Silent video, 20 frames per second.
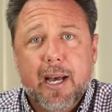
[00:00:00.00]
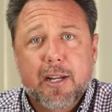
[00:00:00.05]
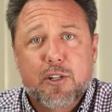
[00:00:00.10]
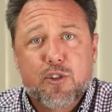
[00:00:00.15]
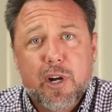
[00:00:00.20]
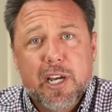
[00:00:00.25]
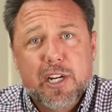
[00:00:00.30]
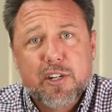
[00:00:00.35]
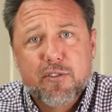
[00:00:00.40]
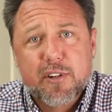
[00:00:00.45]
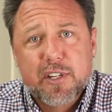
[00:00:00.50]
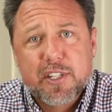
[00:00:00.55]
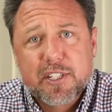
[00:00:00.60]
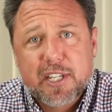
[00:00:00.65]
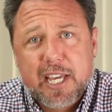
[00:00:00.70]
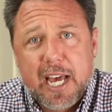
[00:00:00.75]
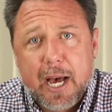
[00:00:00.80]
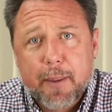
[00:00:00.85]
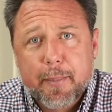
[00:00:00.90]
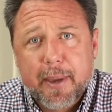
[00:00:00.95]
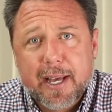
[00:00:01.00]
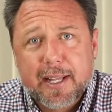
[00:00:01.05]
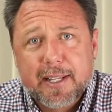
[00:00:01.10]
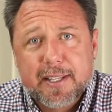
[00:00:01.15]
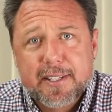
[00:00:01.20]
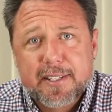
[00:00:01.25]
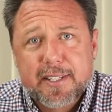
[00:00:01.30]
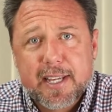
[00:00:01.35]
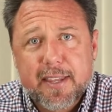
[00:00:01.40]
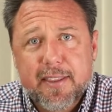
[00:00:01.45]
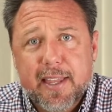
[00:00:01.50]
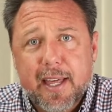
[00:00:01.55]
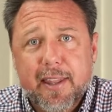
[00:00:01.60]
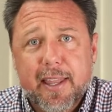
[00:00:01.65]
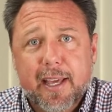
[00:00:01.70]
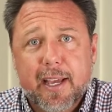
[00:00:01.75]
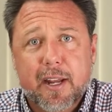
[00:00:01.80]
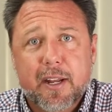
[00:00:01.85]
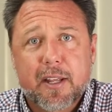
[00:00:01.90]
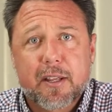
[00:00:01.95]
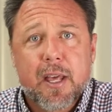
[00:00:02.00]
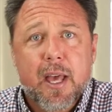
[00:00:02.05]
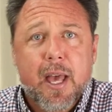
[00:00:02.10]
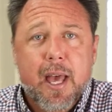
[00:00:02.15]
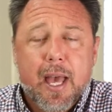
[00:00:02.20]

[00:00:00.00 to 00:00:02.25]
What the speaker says: treasurers come out and said that they're going to